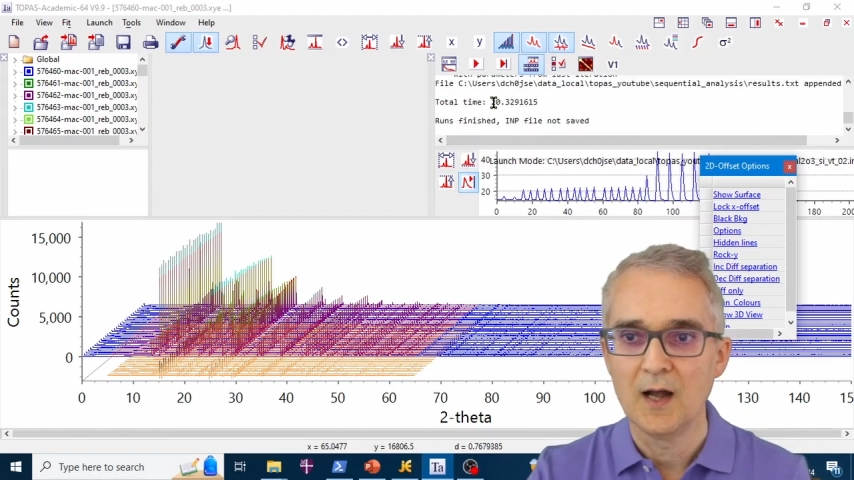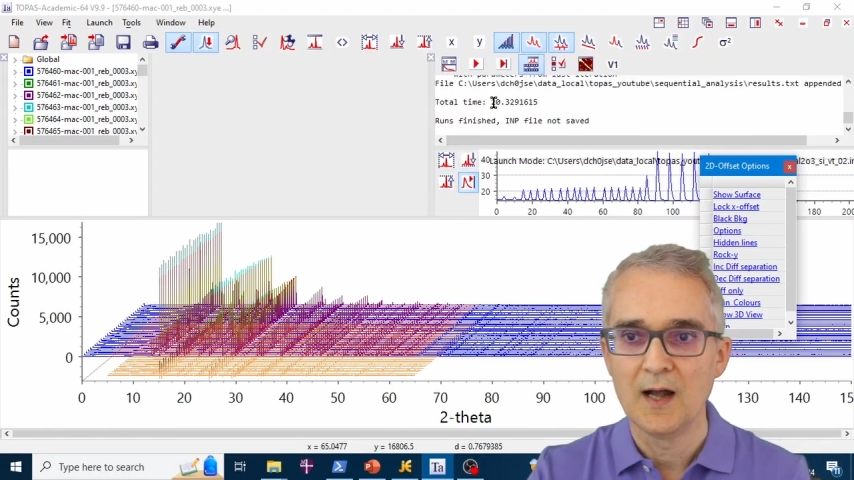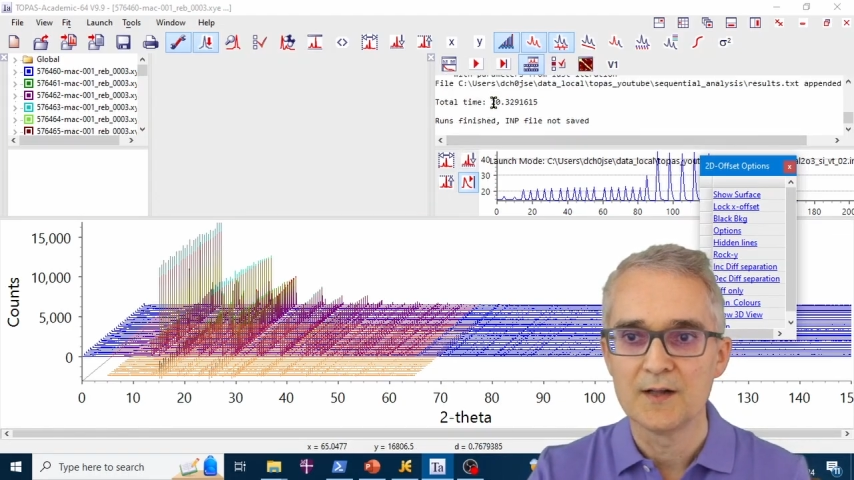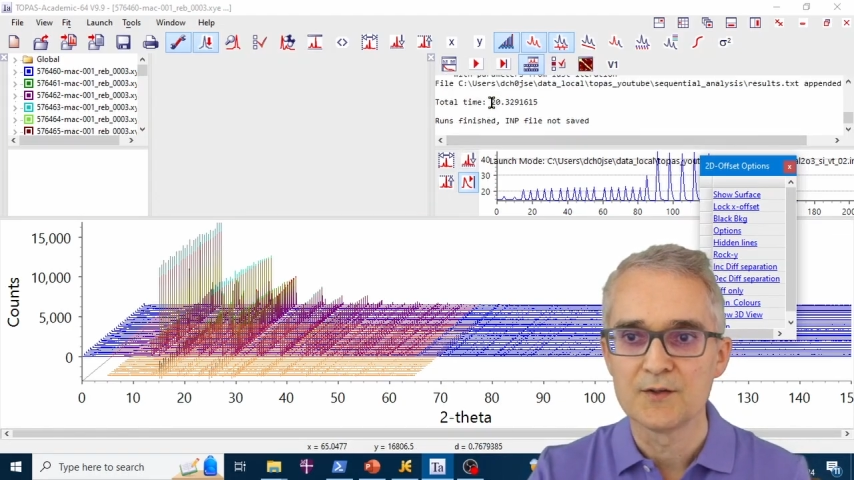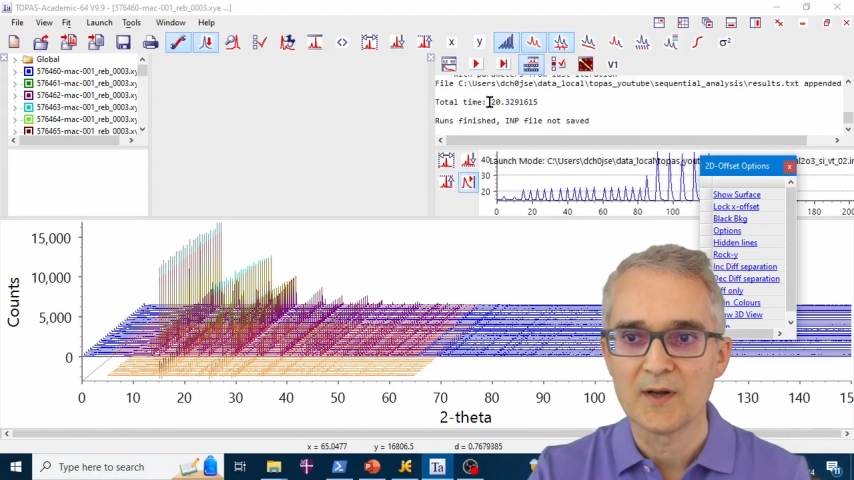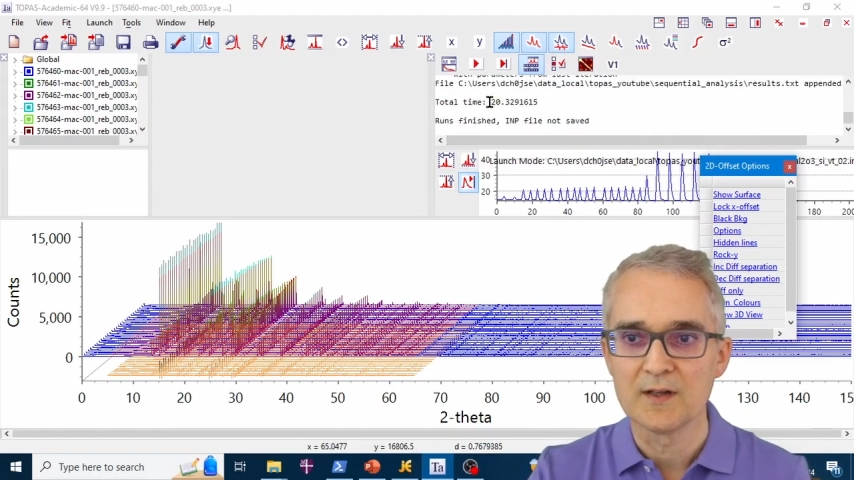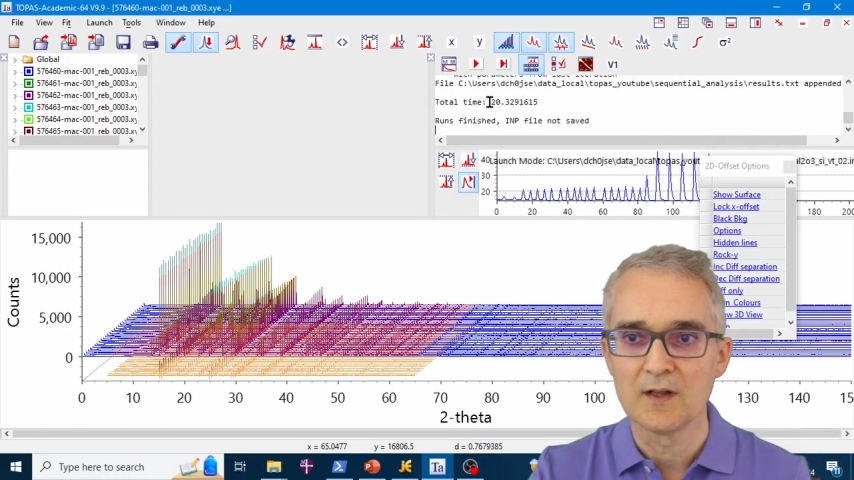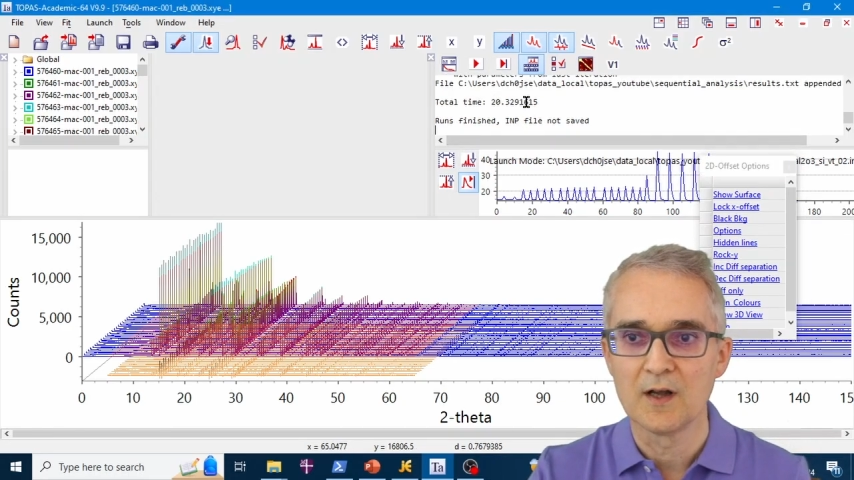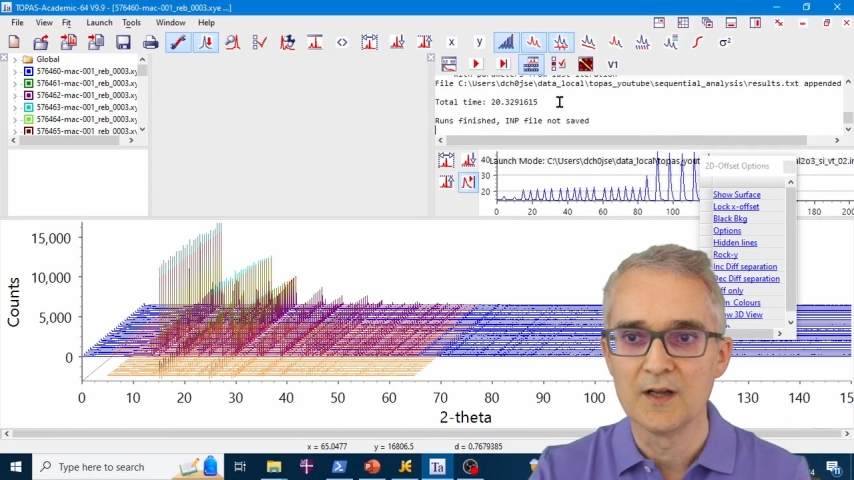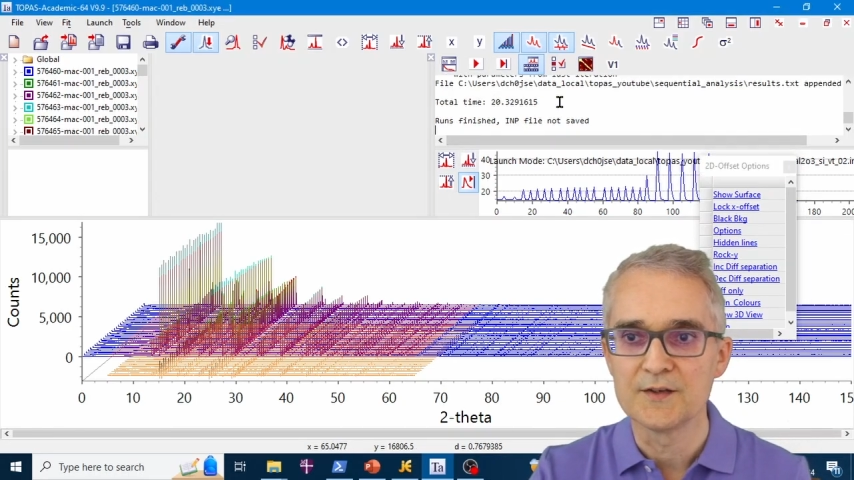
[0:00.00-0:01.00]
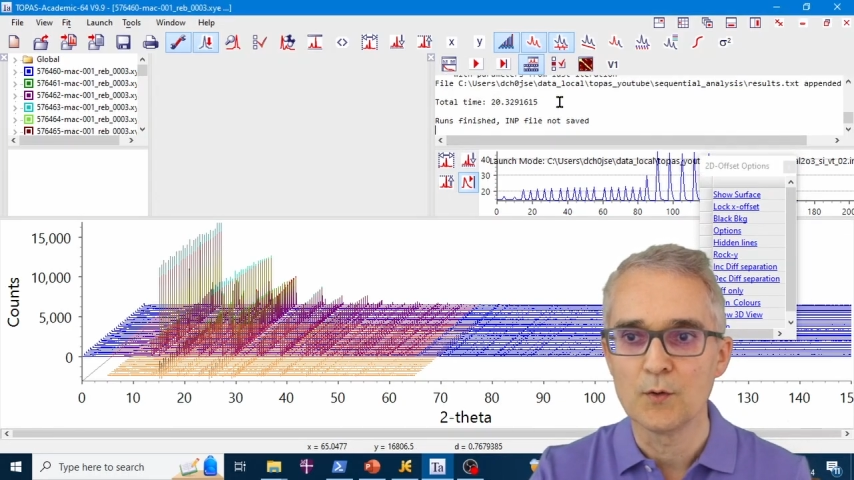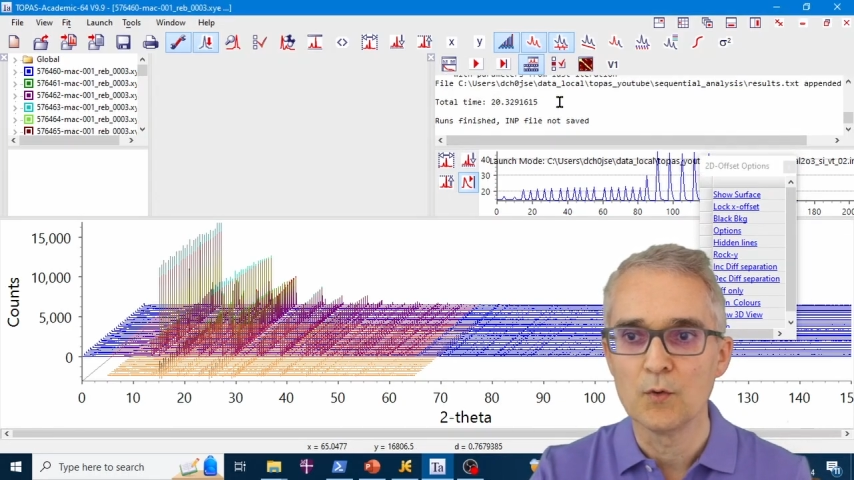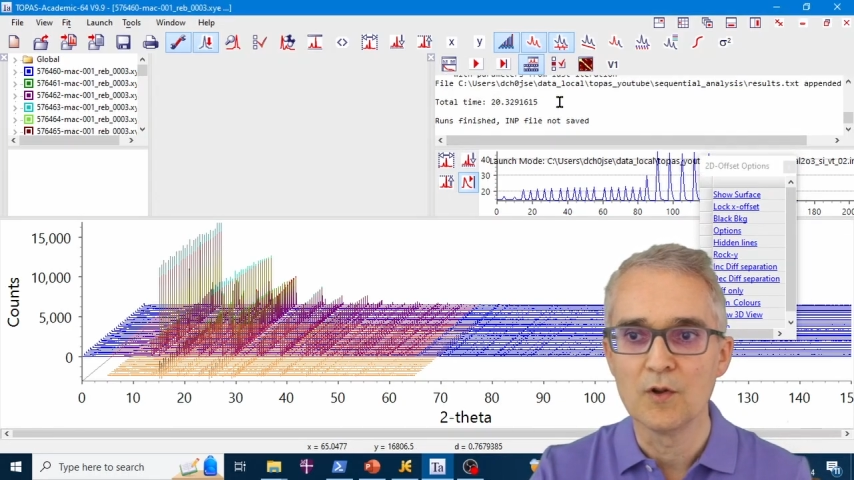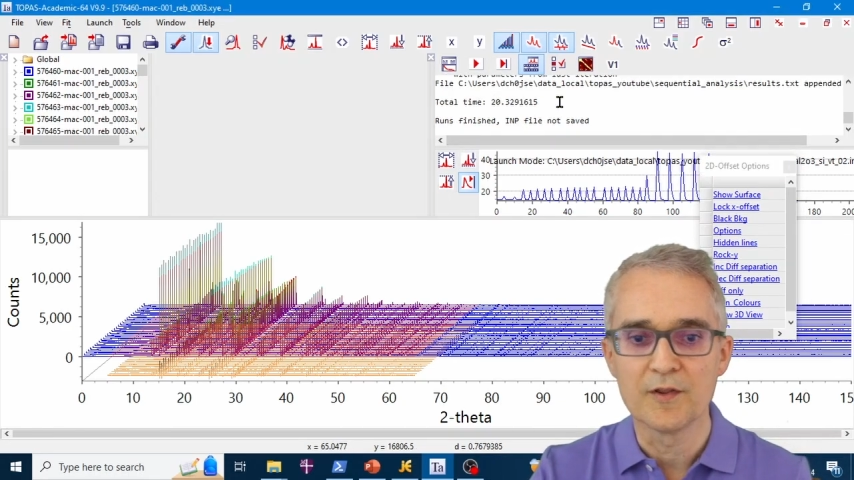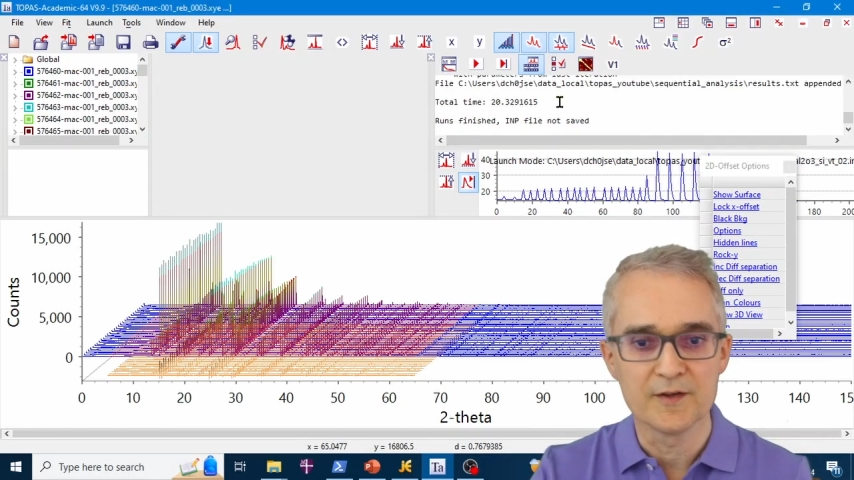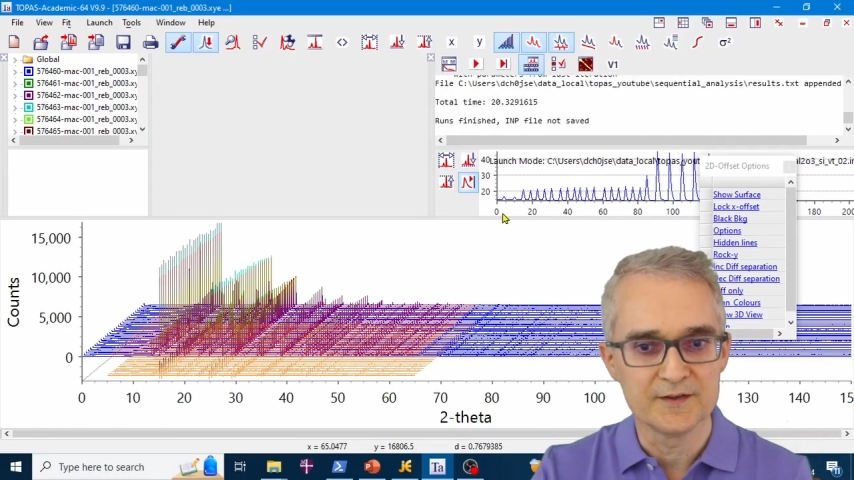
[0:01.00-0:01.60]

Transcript: to analyze all 30